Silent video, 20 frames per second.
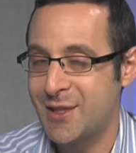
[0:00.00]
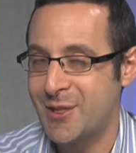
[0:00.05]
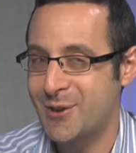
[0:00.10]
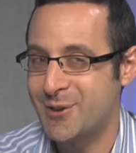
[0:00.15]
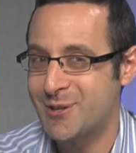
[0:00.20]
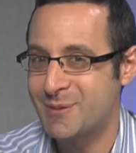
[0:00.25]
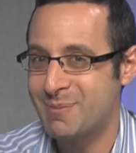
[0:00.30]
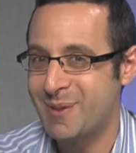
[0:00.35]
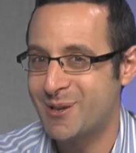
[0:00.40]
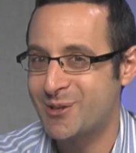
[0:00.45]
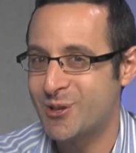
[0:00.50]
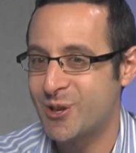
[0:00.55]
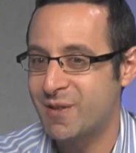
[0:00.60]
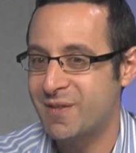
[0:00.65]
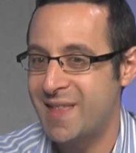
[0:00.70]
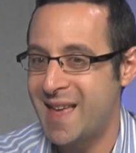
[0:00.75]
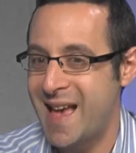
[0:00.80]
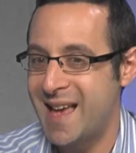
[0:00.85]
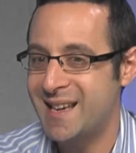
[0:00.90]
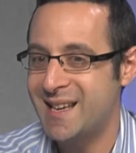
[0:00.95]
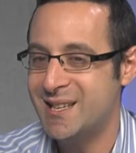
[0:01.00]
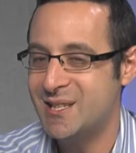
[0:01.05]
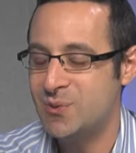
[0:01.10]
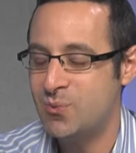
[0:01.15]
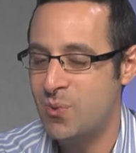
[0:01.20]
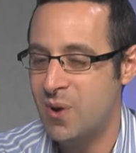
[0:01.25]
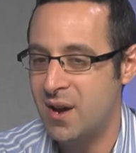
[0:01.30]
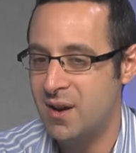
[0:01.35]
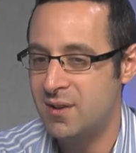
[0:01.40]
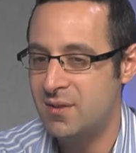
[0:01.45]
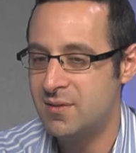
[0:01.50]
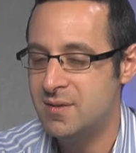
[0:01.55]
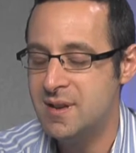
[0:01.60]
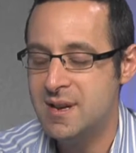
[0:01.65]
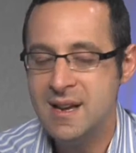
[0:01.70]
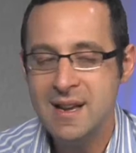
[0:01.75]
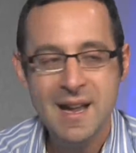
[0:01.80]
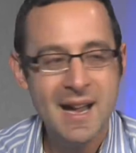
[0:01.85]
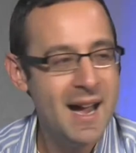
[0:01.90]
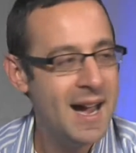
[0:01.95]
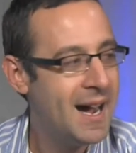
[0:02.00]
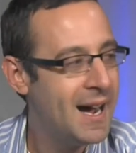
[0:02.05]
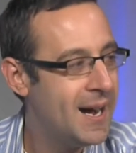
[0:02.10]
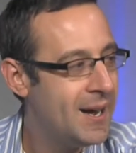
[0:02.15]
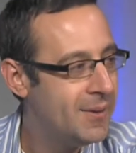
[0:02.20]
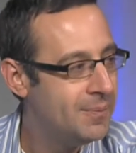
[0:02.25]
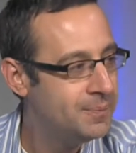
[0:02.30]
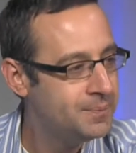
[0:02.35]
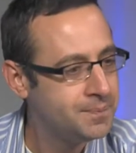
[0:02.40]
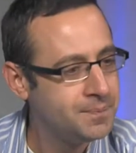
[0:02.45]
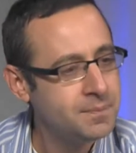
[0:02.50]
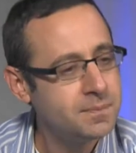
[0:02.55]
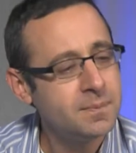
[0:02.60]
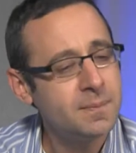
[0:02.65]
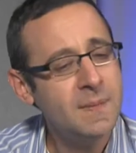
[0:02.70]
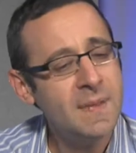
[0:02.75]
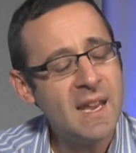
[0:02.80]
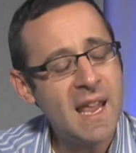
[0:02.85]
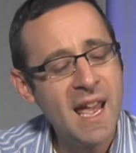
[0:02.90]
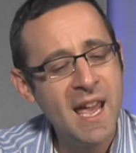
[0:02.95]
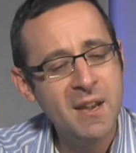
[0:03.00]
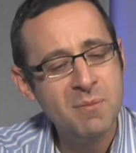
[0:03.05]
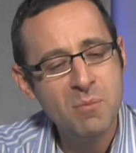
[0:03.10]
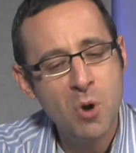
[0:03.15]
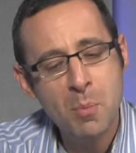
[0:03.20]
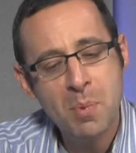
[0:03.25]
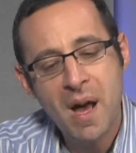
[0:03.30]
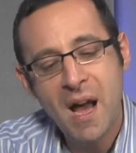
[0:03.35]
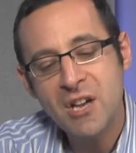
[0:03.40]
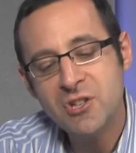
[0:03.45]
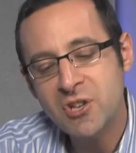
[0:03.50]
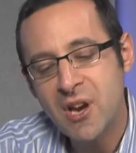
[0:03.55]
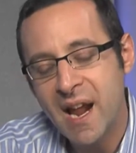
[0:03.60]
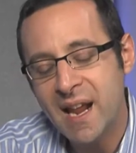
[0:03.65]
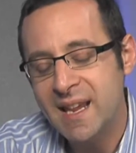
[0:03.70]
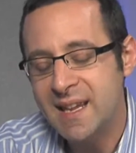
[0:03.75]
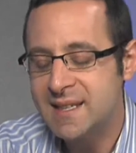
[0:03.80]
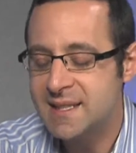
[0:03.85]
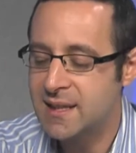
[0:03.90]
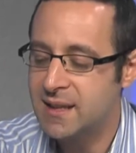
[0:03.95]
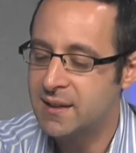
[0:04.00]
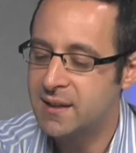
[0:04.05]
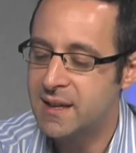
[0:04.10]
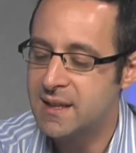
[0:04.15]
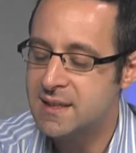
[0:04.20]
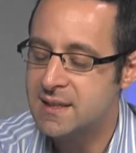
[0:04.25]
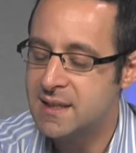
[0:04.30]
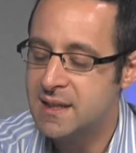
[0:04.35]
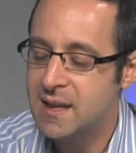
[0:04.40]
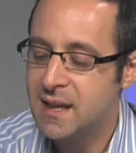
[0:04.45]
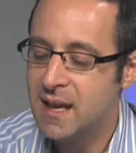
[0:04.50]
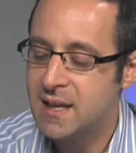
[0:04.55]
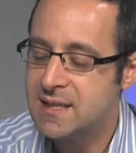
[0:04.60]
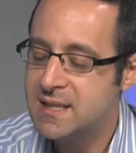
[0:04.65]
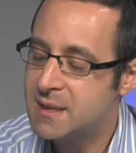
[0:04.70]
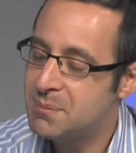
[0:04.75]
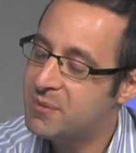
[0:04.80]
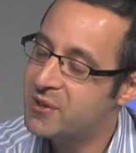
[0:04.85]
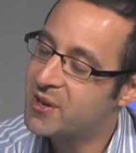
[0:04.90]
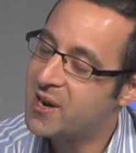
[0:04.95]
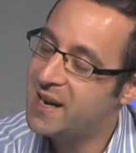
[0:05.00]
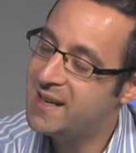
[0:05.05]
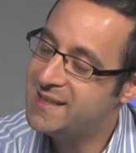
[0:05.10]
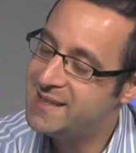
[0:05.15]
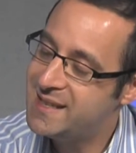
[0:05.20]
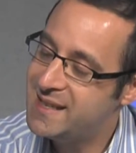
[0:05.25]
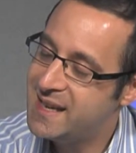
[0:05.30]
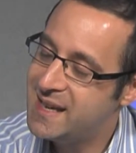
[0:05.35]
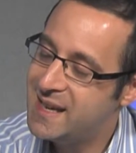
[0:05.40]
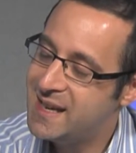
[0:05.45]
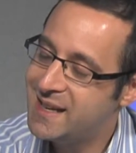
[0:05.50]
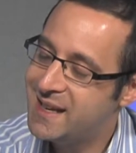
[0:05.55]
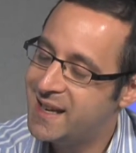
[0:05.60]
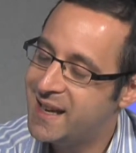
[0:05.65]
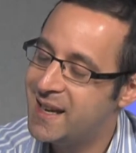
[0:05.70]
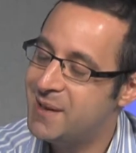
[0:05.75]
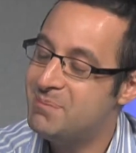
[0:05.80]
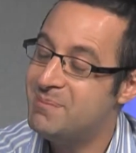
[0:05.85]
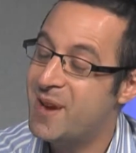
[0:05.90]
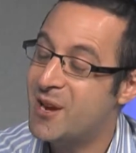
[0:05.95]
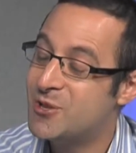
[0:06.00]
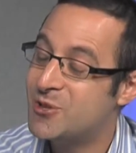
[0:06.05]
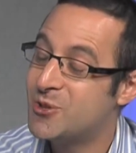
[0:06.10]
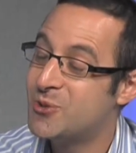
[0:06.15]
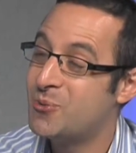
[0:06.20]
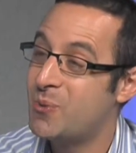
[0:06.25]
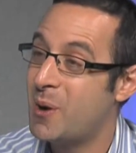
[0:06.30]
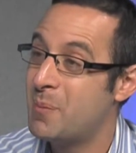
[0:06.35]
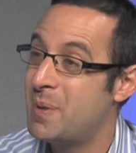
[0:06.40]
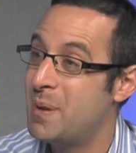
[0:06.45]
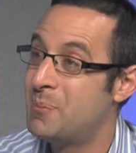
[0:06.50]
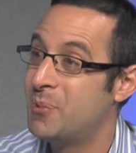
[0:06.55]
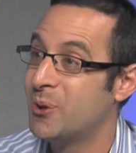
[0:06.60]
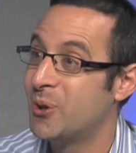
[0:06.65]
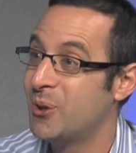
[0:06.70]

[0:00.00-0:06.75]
there's a picture of that as well. And mobile eye tracking is a similar idea. It measures where people are